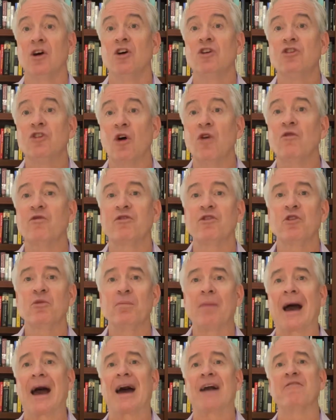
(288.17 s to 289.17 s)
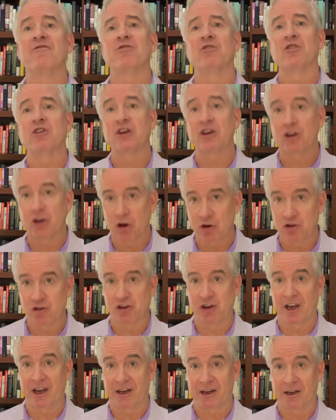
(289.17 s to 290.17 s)
Don't feel bad for
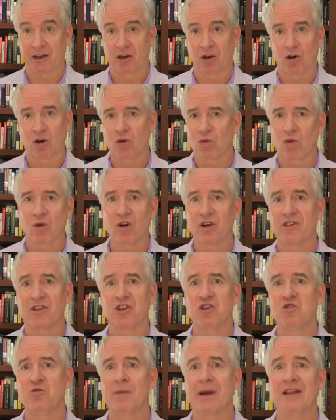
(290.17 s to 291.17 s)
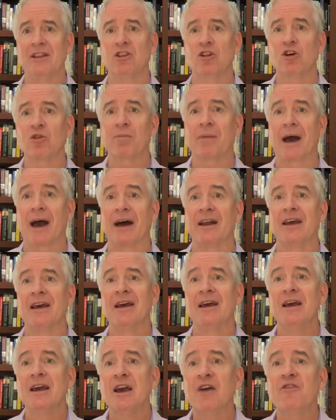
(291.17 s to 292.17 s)
negotiating or worry that you may look bad.
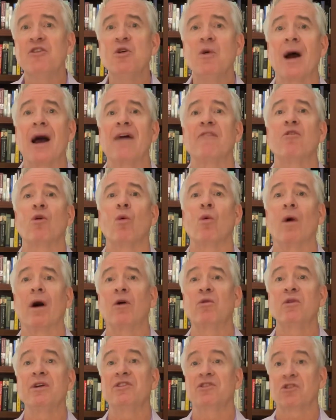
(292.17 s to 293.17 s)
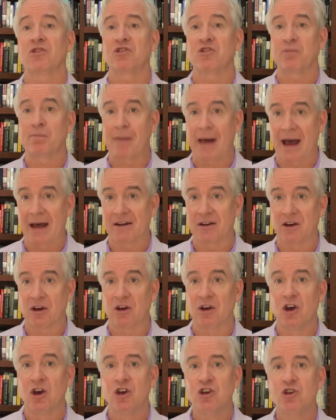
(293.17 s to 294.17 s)
If you have a well-researched BATNA,
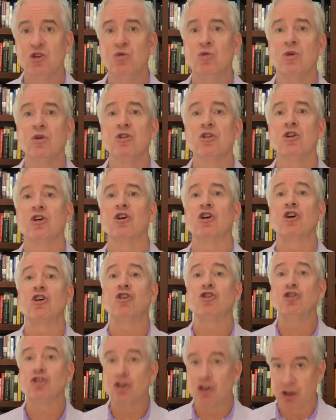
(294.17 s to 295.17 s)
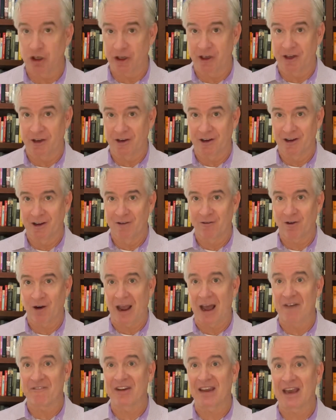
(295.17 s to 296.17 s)
you will look good for
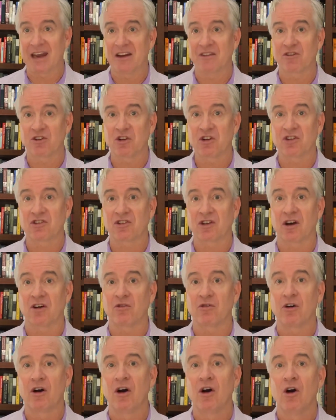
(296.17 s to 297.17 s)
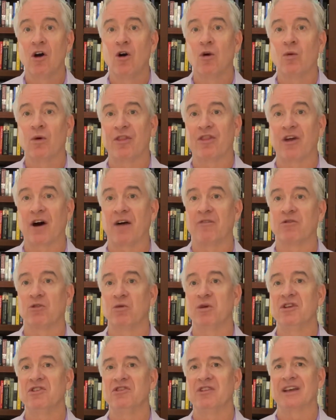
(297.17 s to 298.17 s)
advocating for yourself with thoughtful
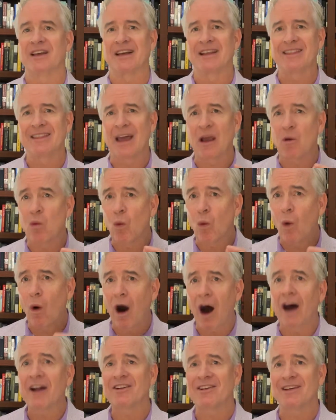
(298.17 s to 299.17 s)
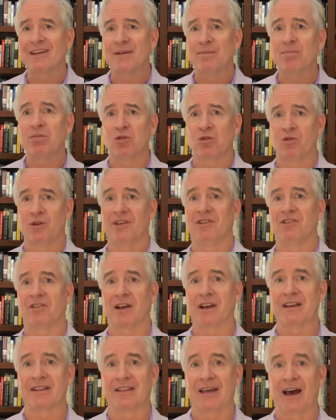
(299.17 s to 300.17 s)
reasoning. They want employees
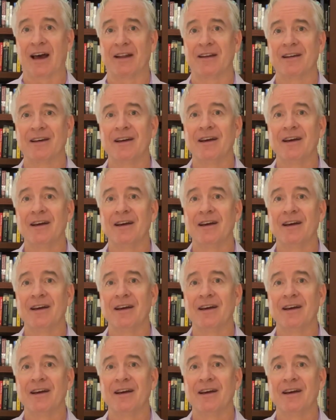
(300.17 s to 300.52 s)
like that.